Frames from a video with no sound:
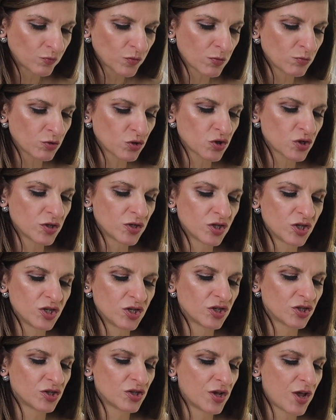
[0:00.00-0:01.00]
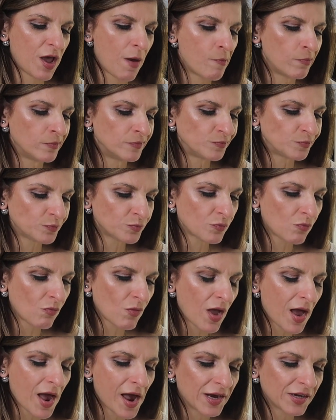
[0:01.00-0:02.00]
I'm just going to taste the um,
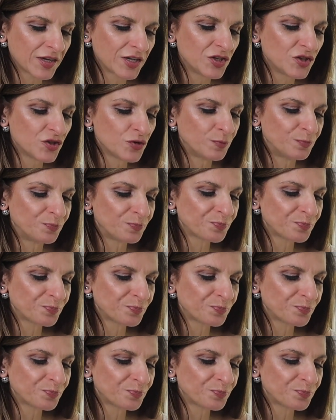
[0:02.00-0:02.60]
haggis.